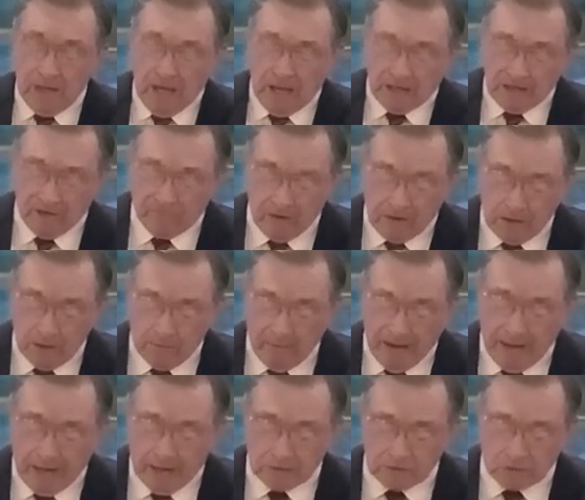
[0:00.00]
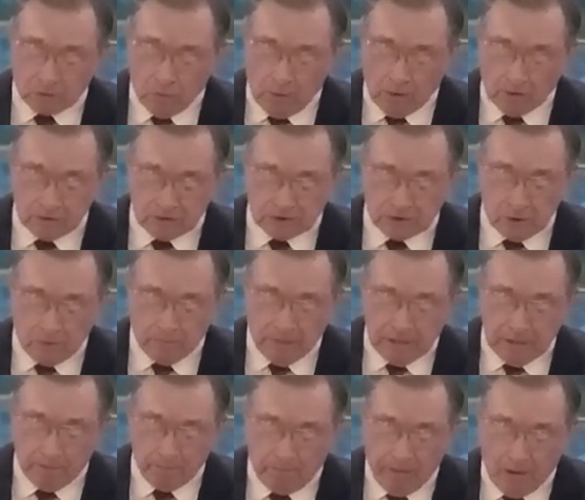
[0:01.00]
And if any man's work shall
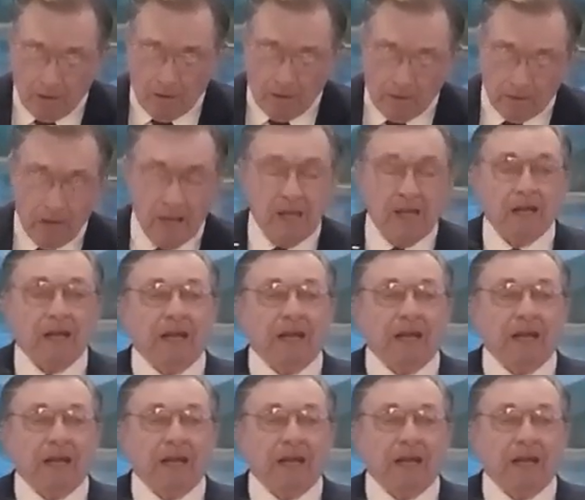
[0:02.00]
be burned,